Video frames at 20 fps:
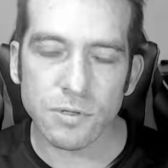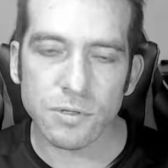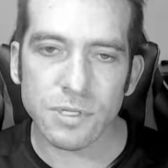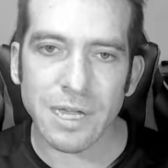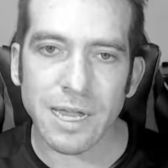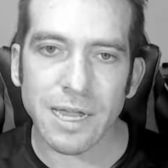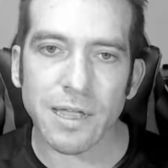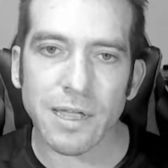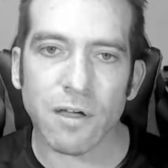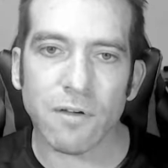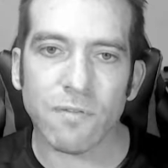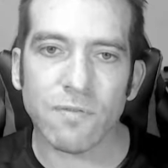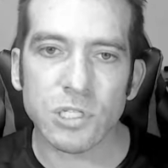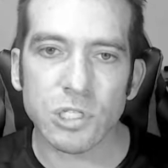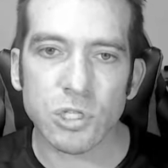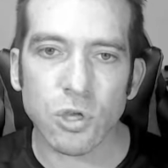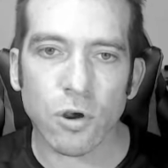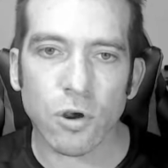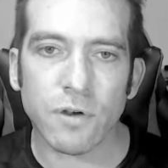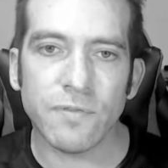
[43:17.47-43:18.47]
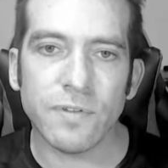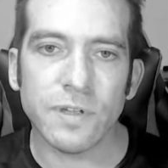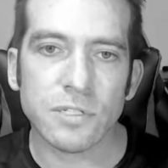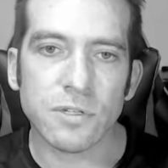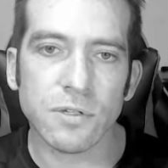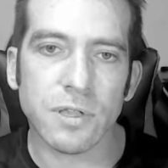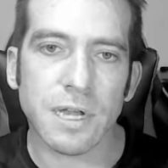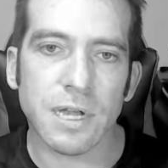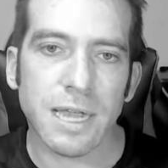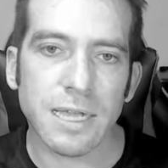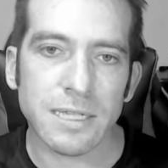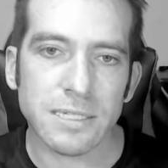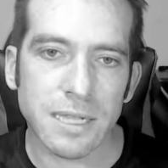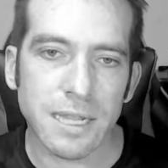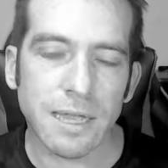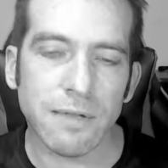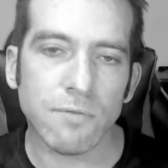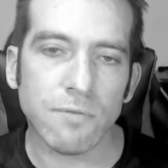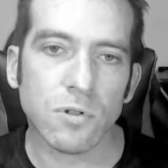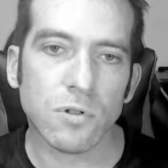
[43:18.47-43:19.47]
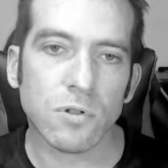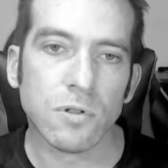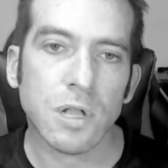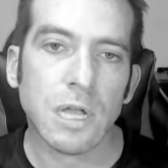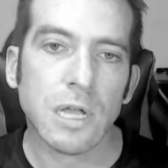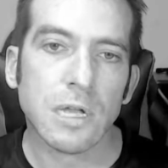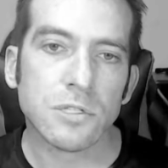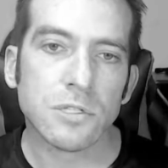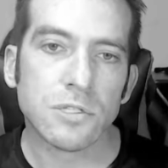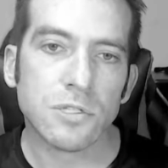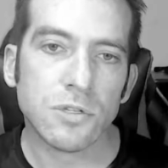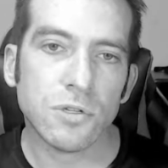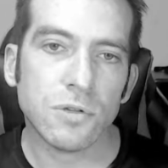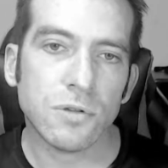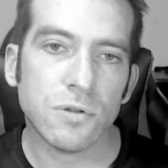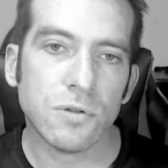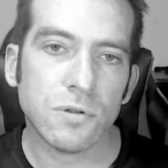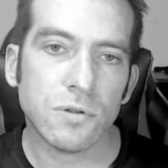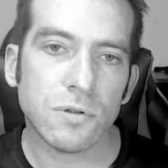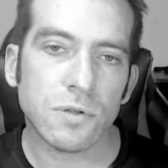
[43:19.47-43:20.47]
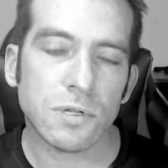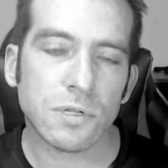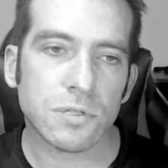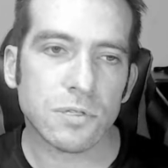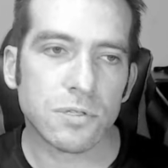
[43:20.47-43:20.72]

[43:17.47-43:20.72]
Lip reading: take our photography to the next level, to